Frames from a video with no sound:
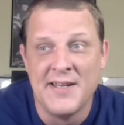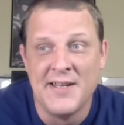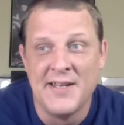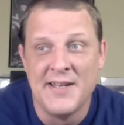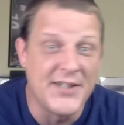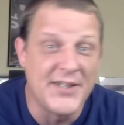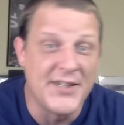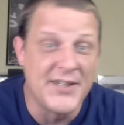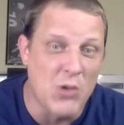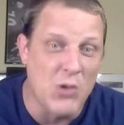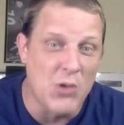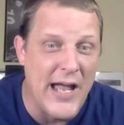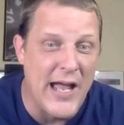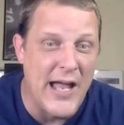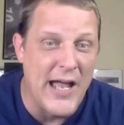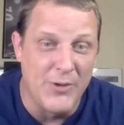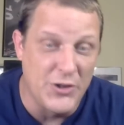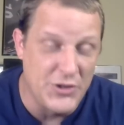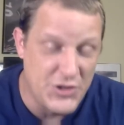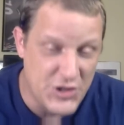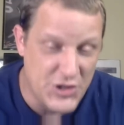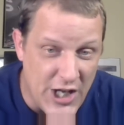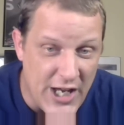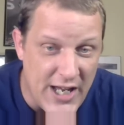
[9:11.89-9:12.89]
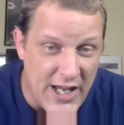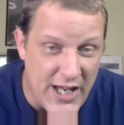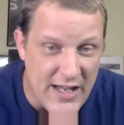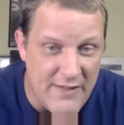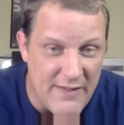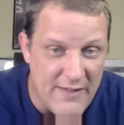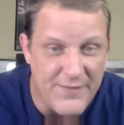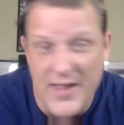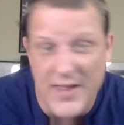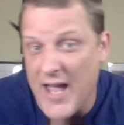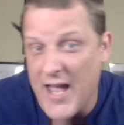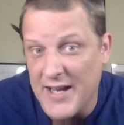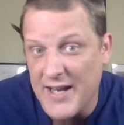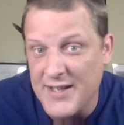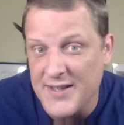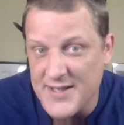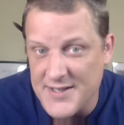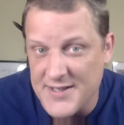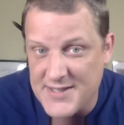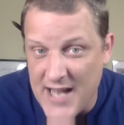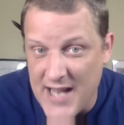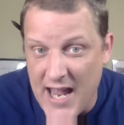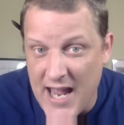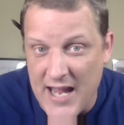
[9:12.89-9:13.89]
The tribal chief, the head of
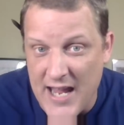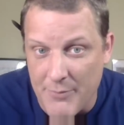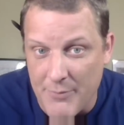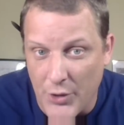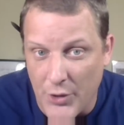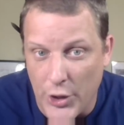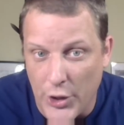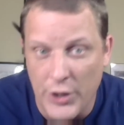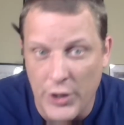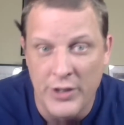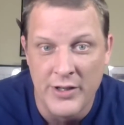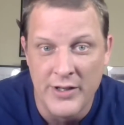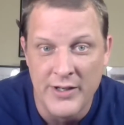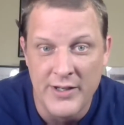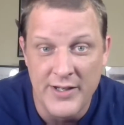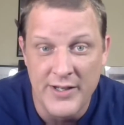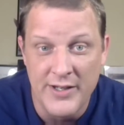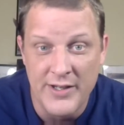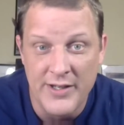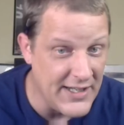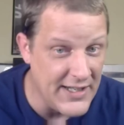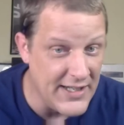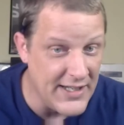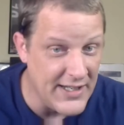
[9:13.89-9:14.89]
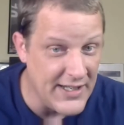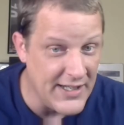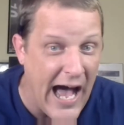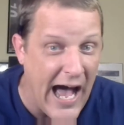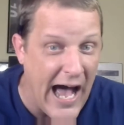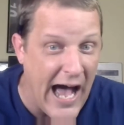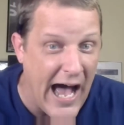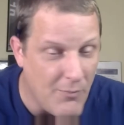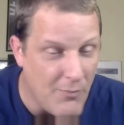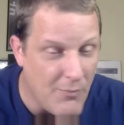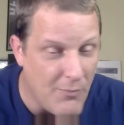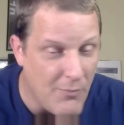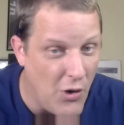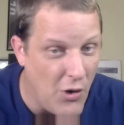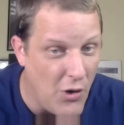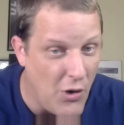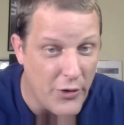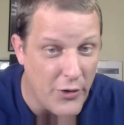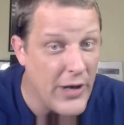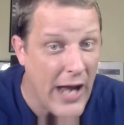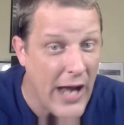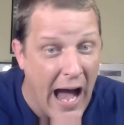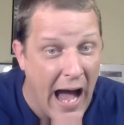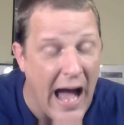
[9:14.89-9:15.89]
the table, in God mode
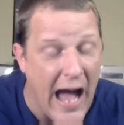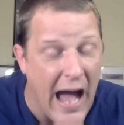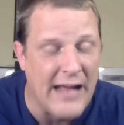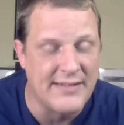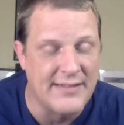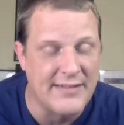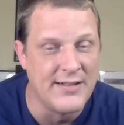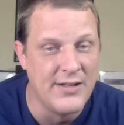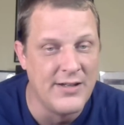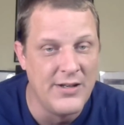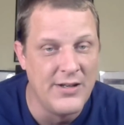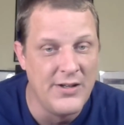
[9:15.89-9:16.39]
or not,